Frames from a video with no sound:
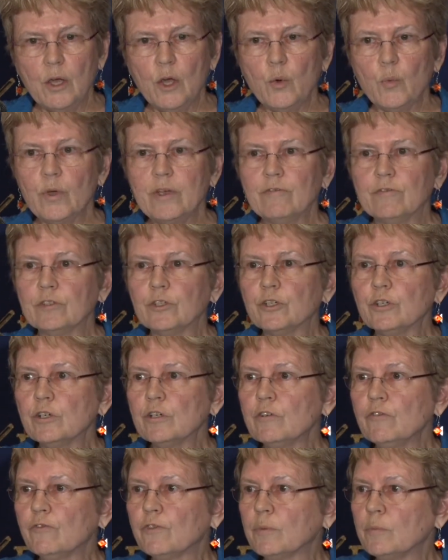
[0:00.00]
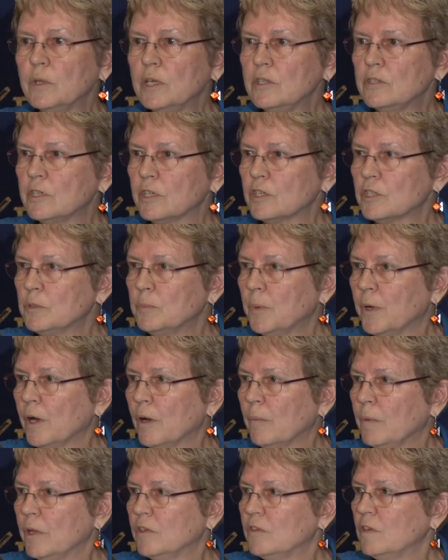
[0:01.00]
We've learned from these
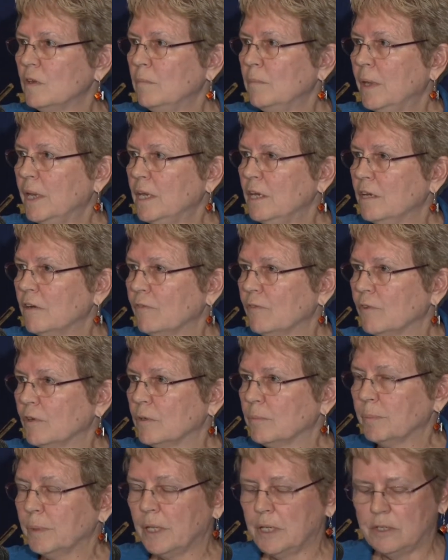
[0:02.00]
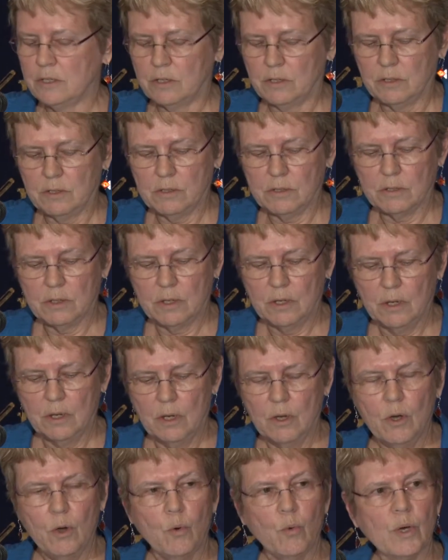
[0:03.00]
experiments in many different places
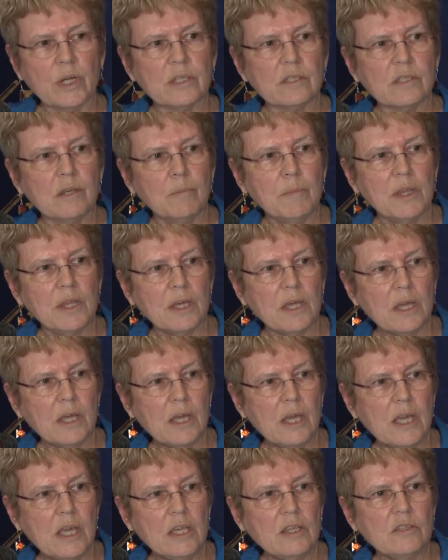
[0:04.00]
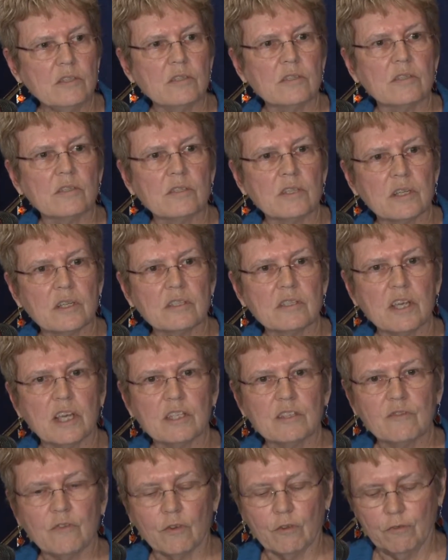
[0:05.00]
what some of the keys to
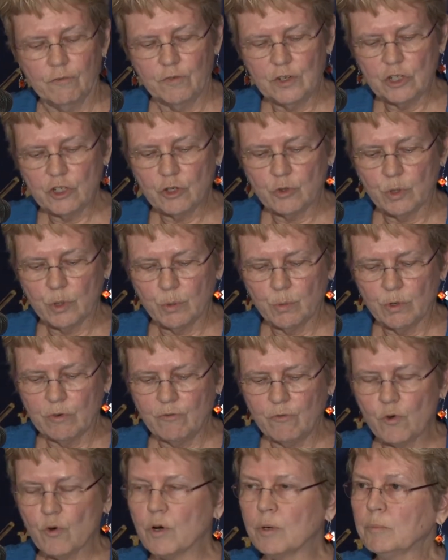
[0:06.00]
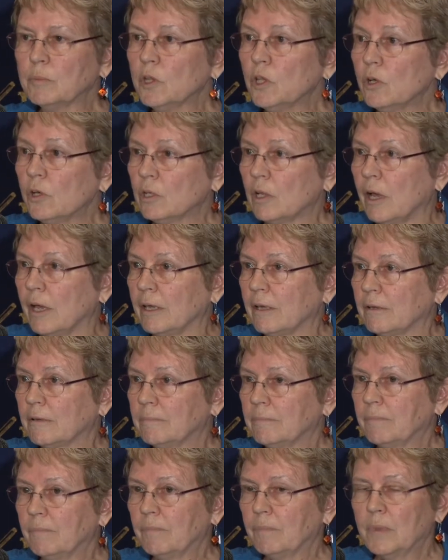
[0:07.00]
successful fishery reform look like.
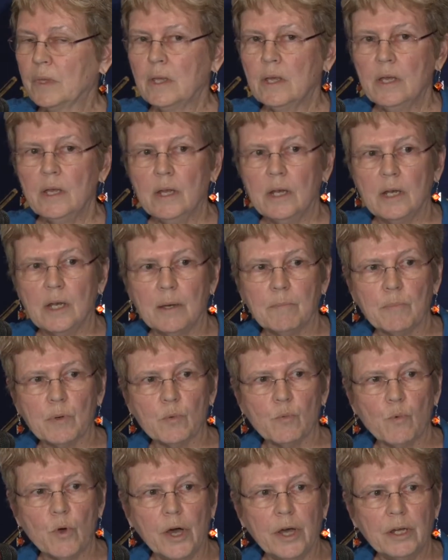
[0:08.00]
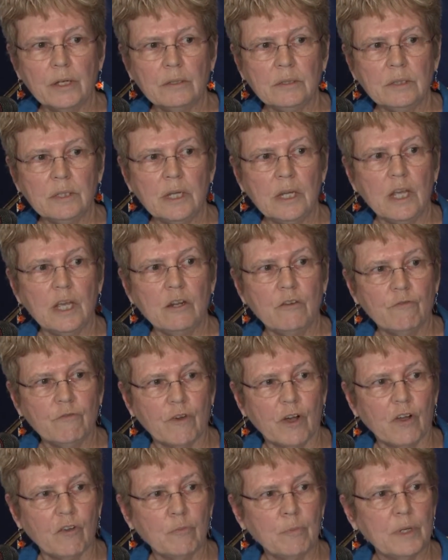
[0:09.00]
Number one,
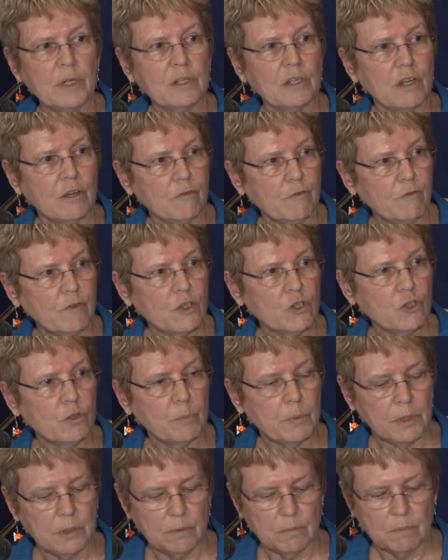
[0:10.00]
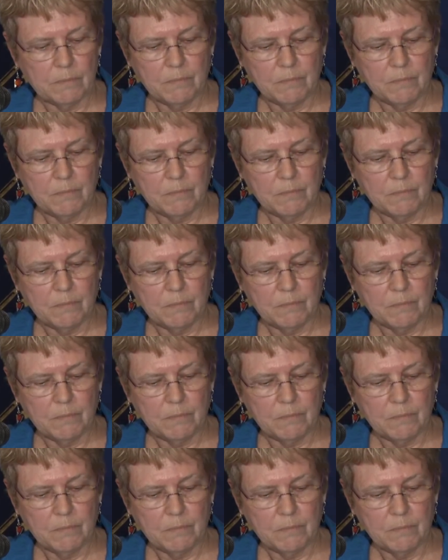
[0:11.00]
involvement of fishermen.